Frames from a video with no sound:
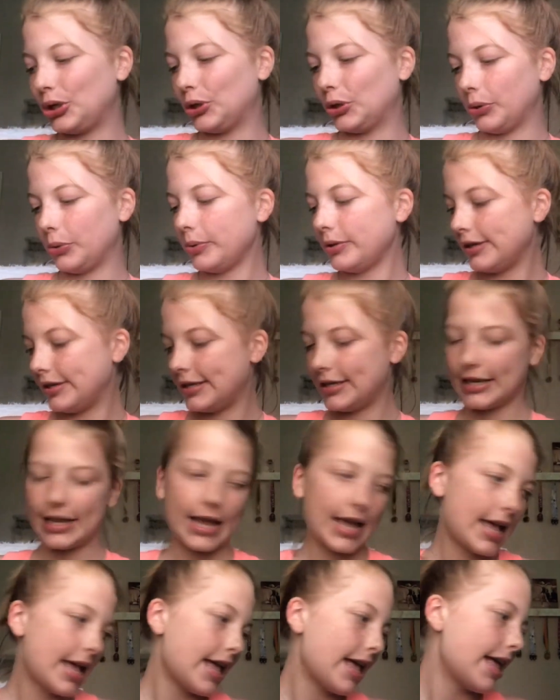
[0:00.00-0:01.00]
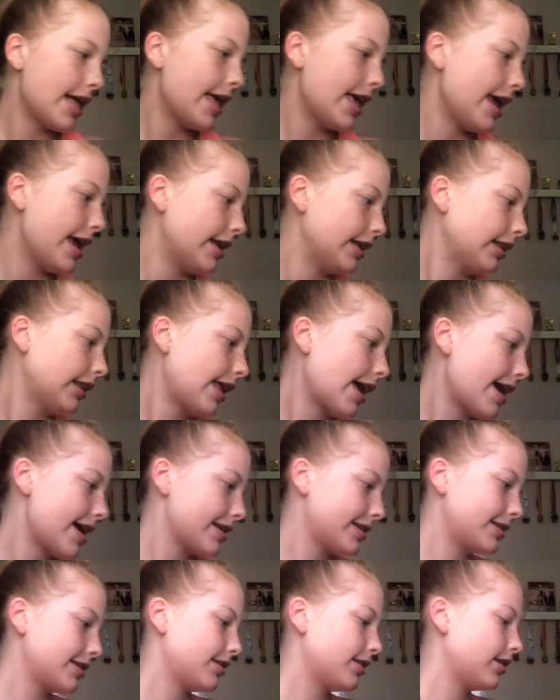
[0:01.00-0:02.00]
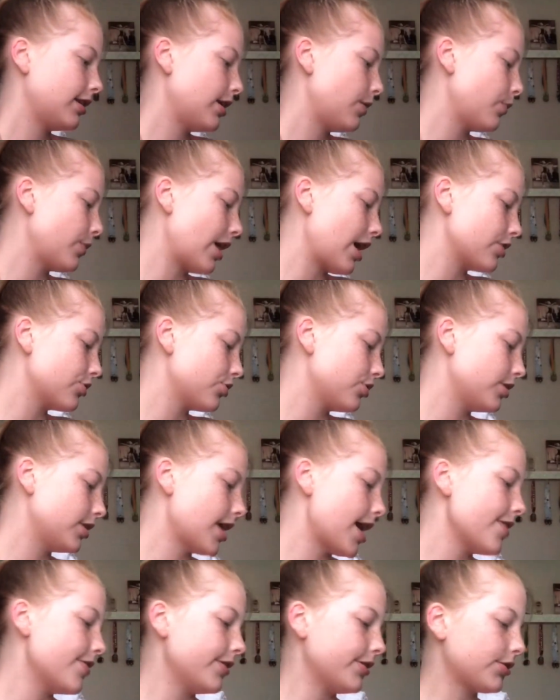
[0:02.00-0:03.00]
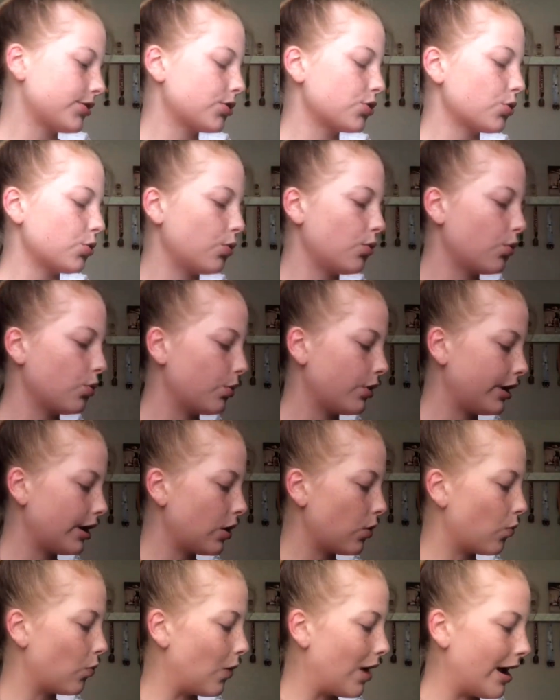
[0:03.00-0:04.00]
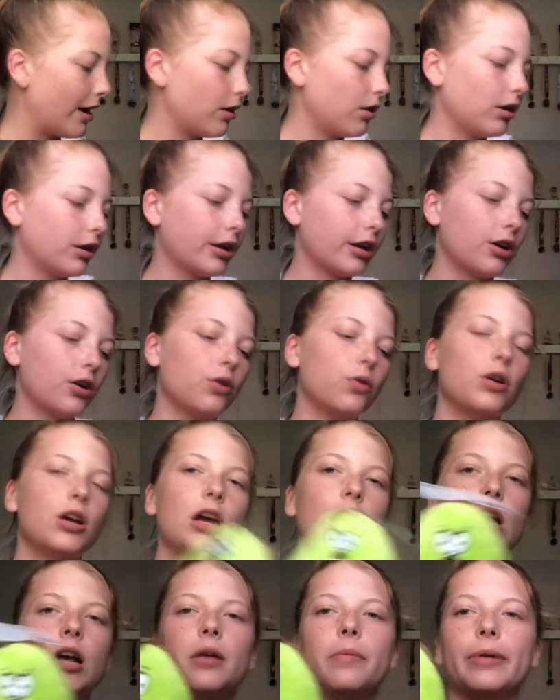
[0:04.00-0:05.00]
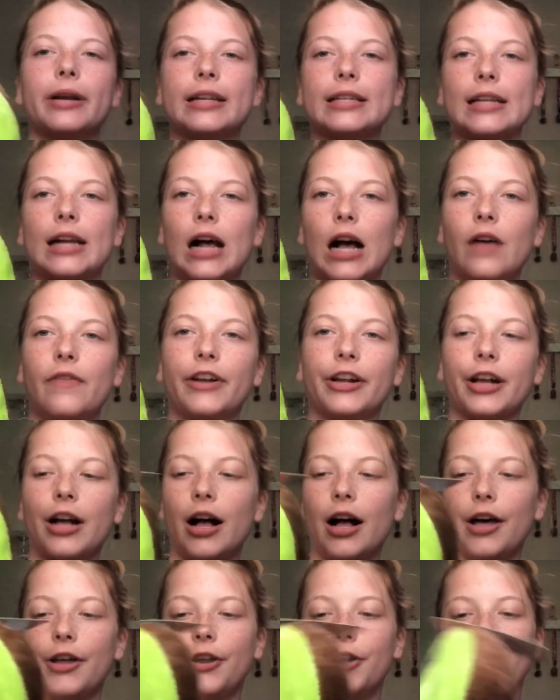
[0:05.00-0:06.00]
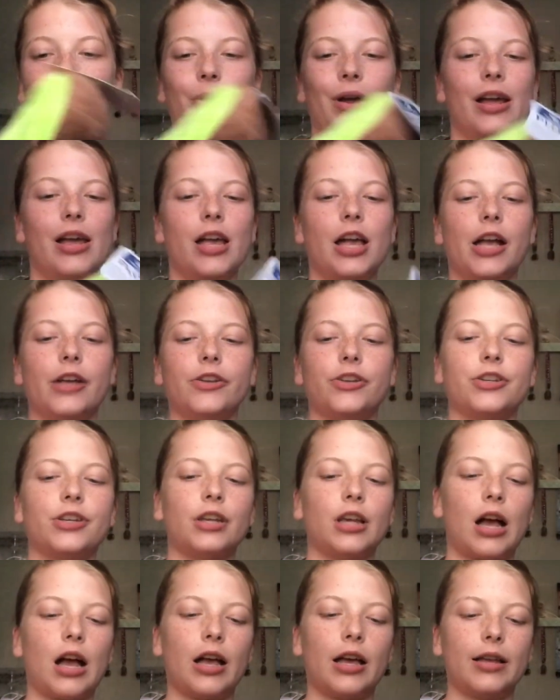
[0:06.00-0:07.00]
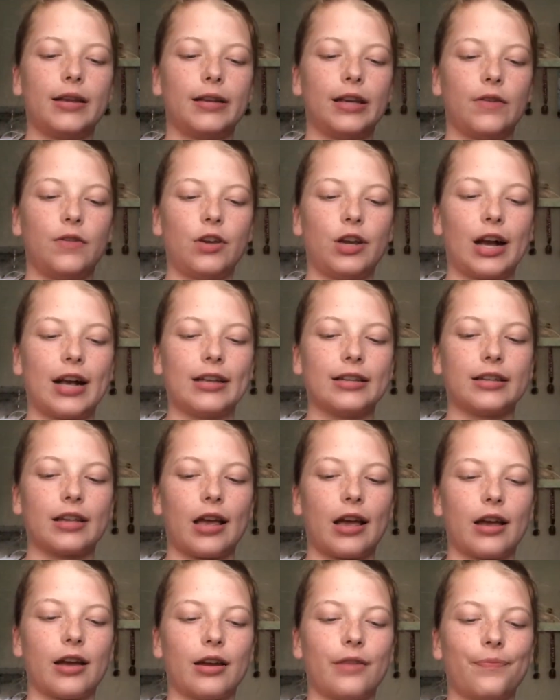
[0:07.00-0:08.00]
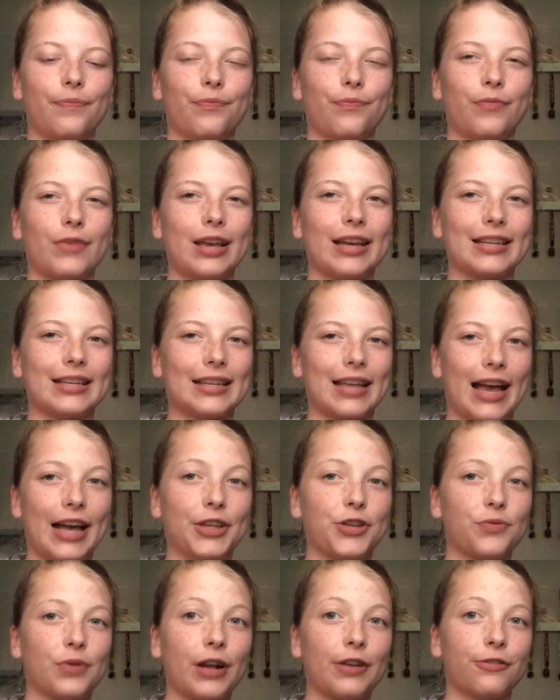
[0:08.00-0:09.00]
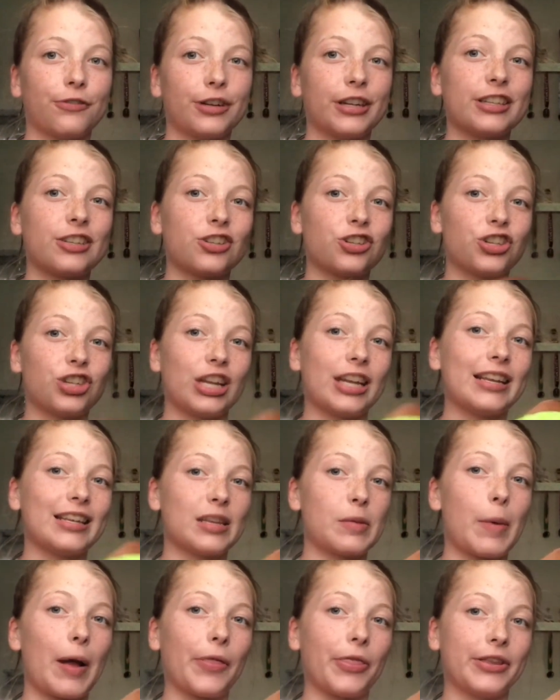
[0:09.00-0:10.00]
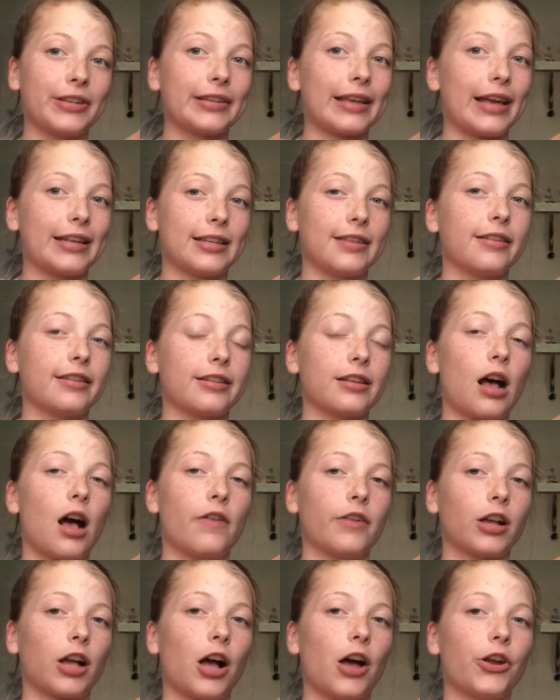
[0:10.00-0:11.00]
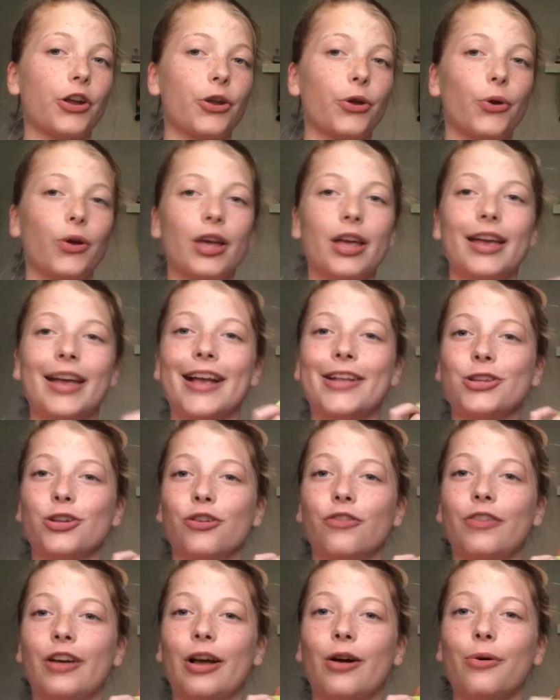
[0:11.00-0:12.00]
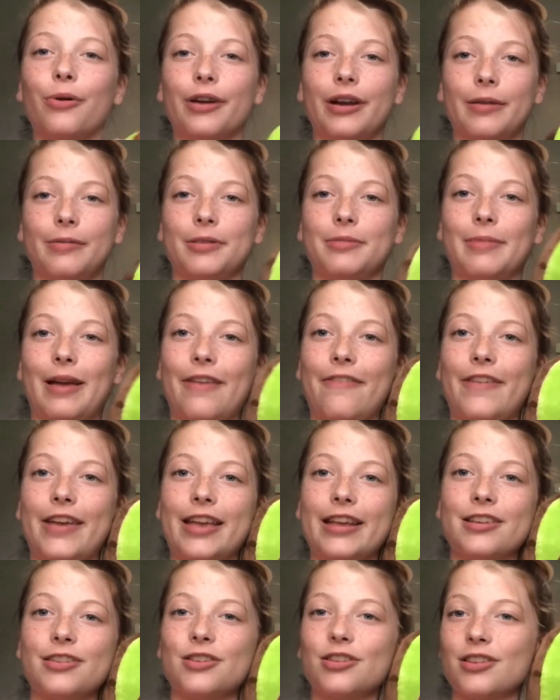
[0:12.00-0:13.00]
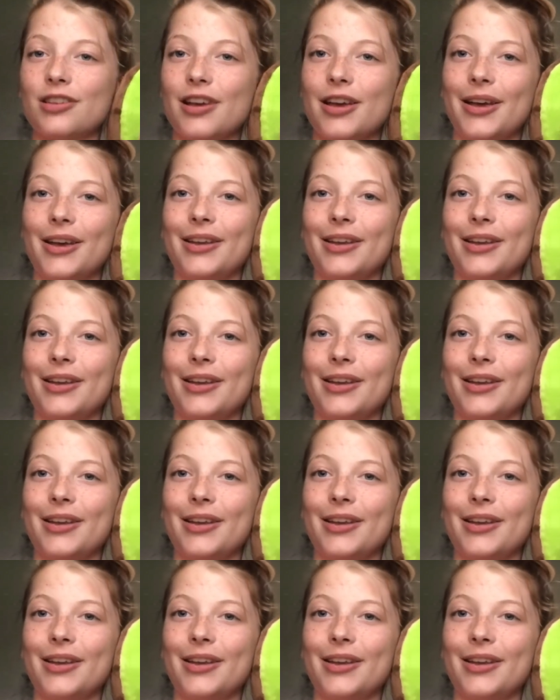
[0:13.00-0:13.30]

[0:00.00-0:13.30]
cute. And lastly, we actually got this toy a while ago, but it's an avocado. And just to give you guys like a size reference, she is about the size of this avocado. And so if I hold it up to my face,